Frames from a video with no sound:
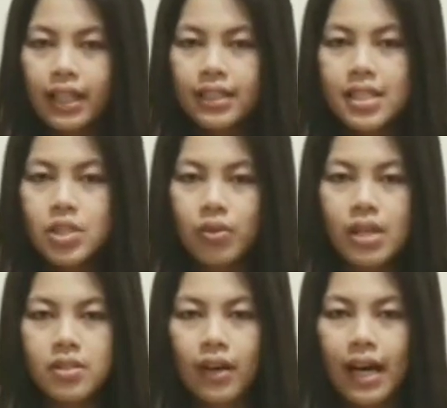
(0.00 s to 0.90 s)
the
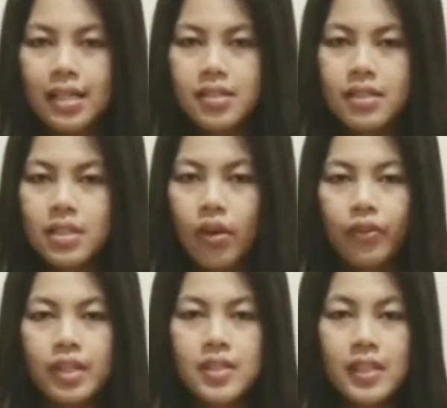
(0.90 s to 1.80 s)
stress or unstress
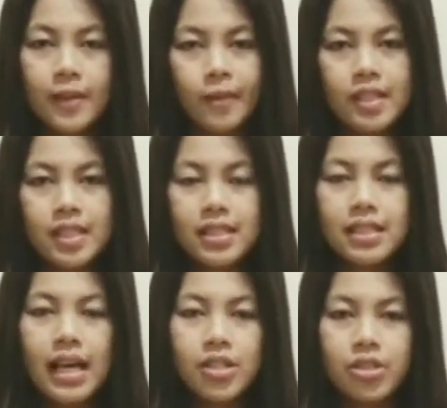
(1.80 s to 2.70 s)
of each syllable is
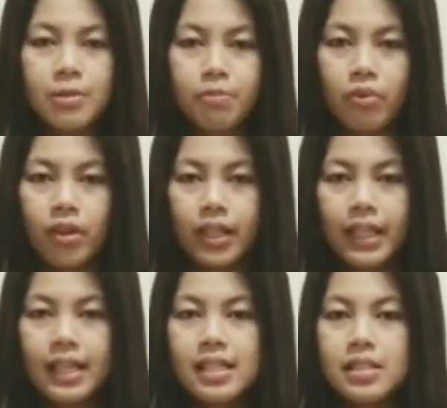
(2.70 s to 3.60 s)
not so important.
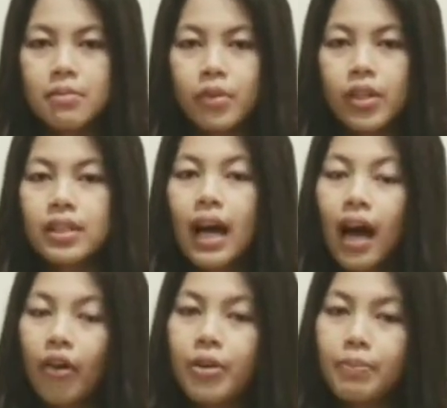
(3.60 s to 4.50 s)
It is about
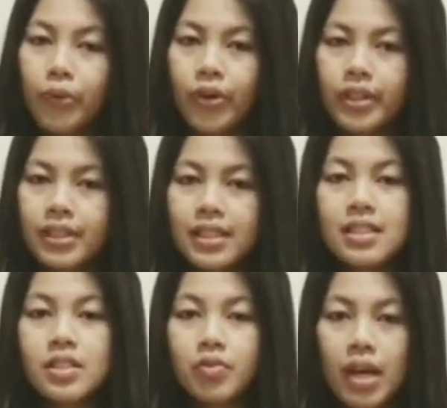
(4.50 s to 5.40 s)
how important the
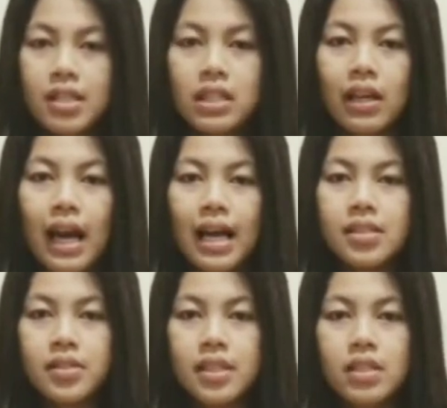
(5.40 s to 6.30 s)
stress or
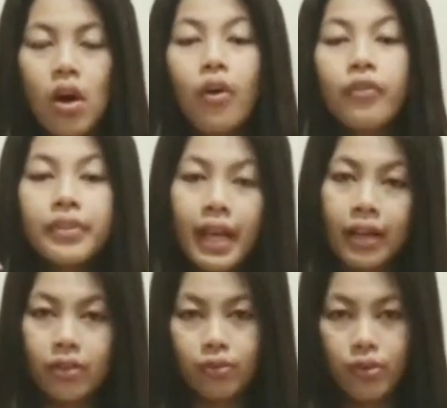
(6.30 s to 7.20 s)
unstress of
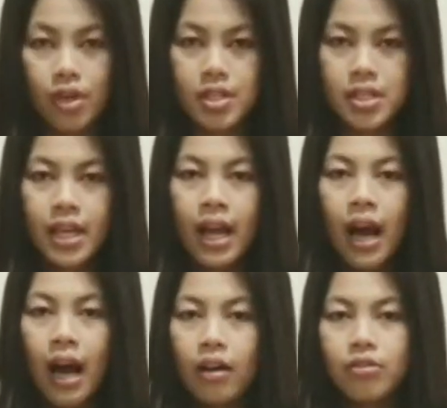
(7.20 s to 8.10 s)
that word.
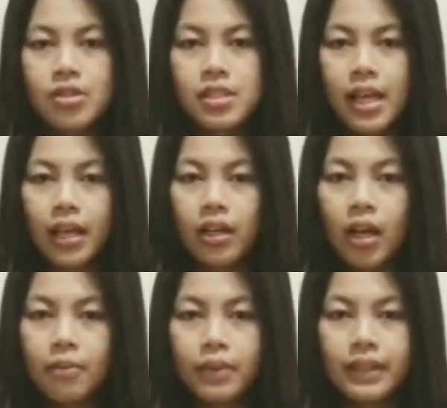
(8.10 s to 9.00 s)
How to say
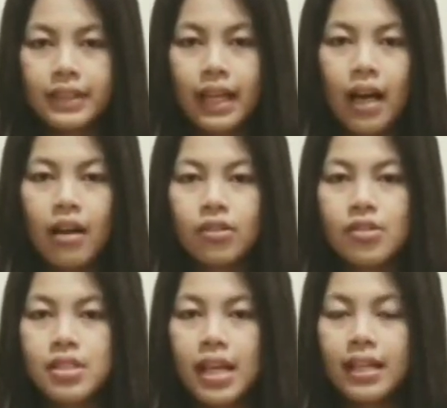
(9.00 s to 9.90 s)
completely, how to
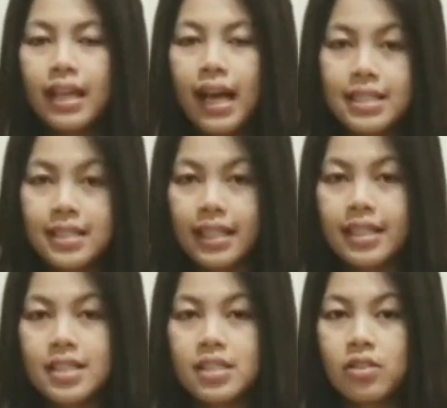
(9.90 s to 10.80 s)
say nicely
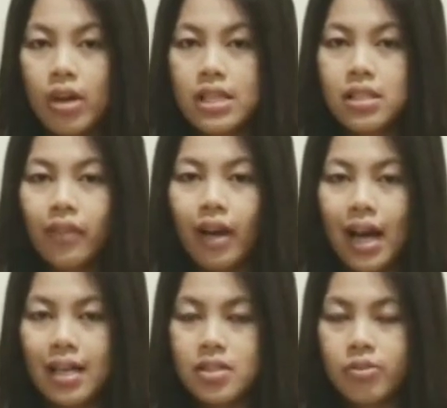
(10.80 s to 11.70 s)
the stress of
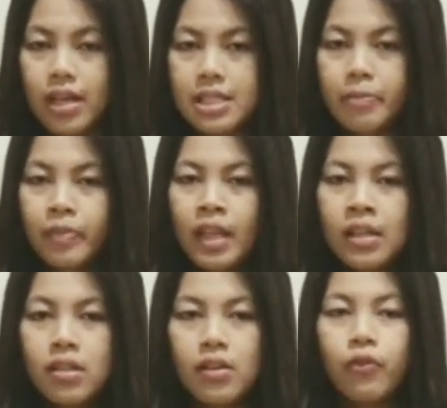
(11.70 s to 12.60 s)
unstress.
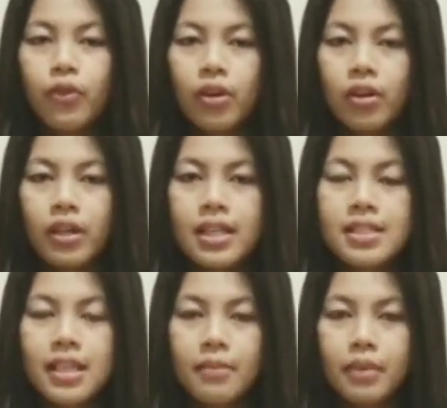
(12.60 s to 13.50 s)
So for
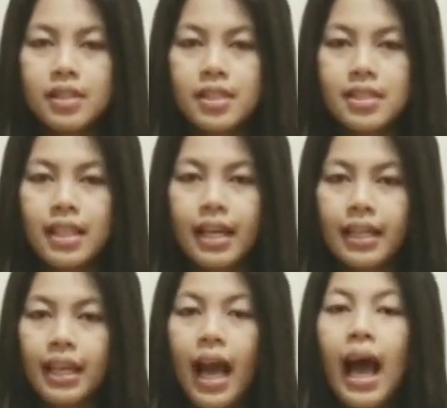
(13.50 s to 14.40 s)
example, this like
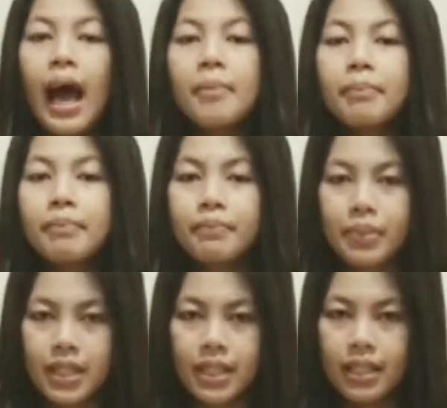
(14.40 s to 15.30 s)

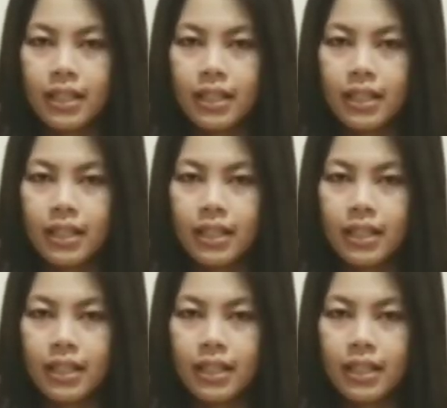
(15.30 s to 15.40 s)
happy.